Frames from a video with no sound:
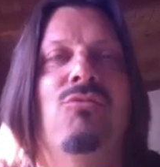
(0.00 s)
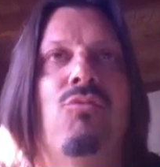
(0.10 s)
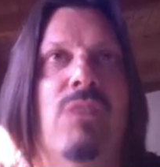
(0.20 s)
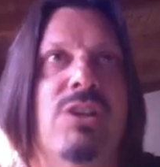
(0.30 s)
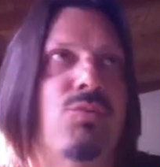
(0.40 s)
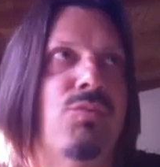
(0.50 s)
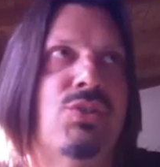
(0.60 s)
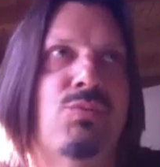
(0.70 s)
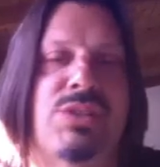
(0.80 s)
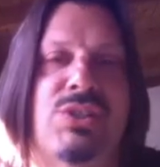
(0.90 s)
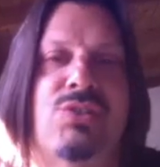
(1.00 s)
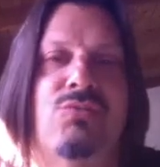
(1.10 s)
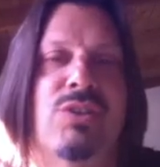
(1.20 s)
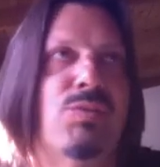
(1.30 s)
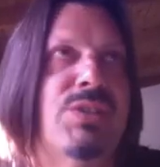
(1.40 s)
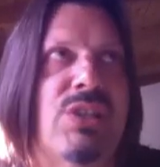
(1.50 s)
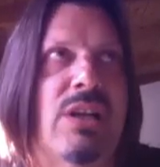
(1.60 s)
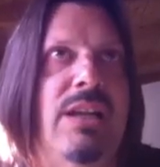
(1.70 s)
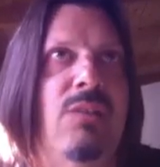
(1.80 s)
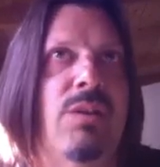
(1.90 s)
And Rich was
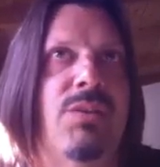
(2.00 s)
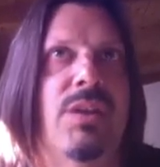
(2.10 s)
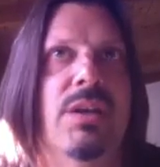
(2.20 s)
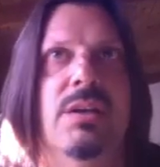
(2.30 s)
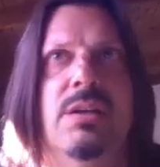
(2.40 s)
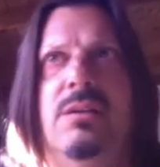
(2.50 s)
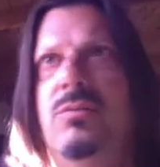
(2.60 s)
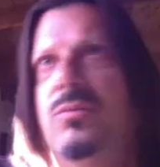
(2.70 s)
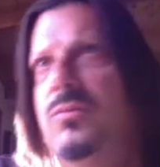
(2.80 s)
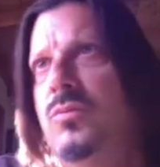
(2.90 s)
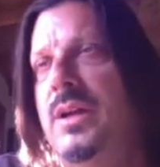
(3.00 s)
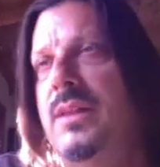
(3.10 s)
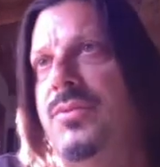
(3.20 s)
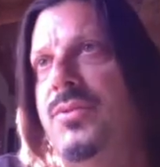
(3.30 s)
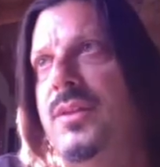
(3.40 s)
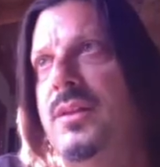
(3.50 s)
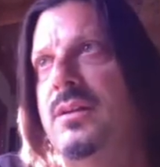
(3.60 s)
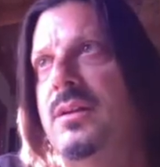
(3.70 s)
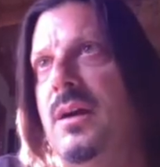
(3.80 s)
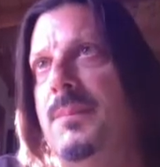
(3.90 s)
studying with
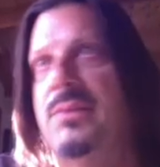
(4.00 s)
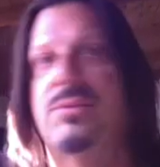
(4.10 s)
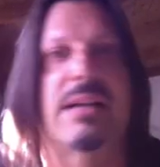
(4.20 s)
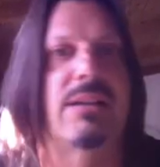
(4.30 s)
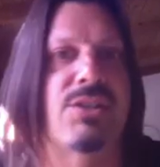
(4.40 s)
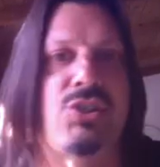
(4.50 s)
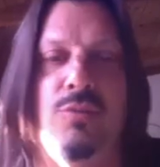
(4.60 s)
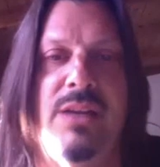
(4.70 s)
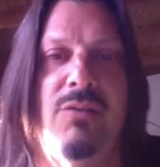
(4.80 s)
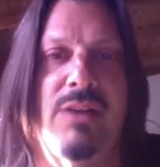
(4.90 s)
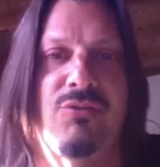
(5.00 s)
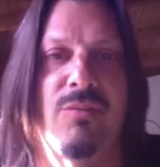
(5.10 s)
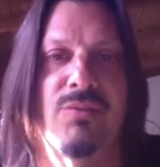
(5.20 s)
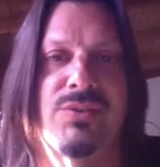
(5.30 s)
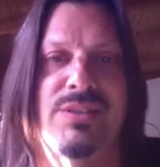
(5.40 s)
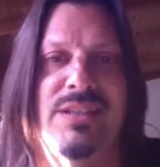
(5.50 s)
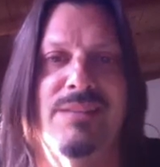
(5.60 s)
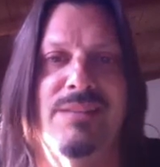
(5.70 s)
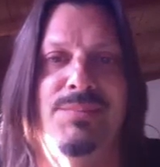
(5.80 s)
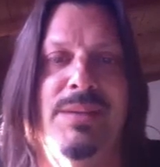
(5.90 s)
Peterzak, like so many great drummers
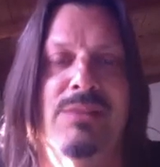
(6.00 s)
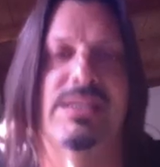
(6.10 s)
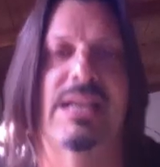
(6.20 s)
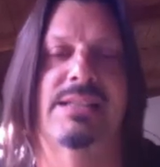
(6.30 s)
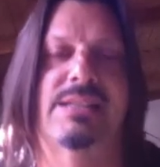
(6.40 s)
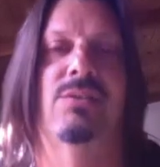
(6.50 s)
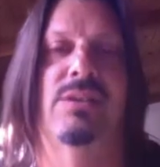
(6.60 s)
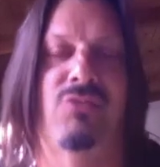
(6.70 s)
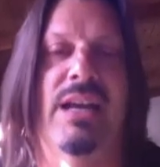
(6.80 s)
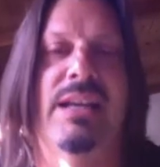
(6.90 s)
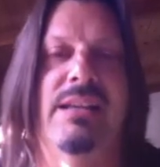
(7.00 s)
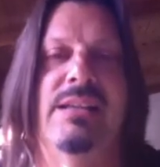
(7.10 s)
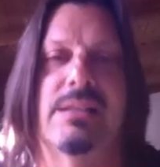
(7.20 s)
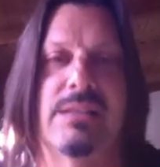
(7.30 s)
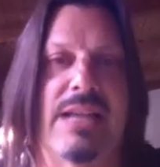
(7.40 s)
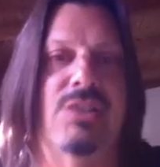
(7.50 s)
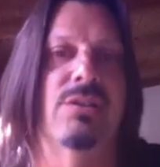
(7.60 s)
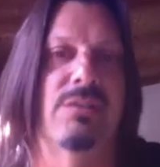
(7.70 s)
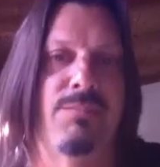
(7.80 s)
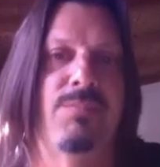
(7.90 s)
did. Peterzak's still at Crane, and he's a
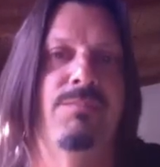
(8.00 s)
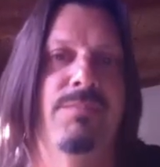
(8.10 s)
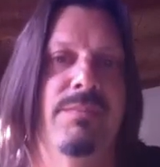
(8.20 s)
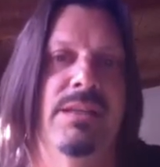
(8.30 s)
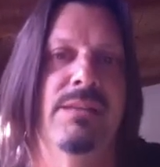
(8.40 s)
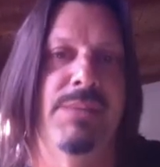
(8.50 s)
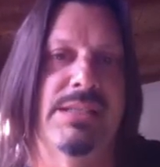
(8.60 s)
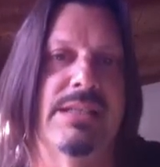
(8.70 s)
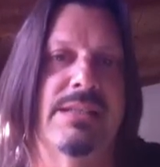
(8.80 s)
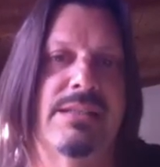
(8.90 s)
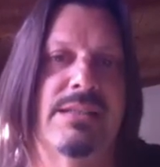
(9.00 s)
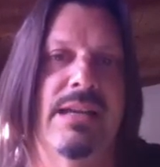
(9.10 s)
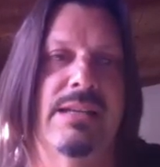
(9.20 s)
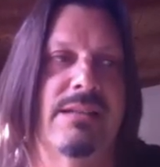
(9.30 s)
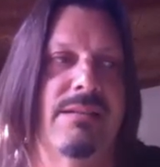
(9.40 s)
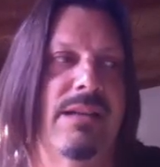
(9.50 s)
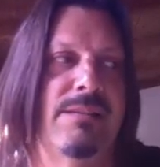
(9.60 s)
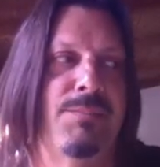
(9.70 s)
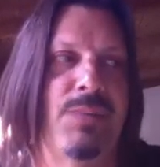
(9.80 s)
legend in the business as a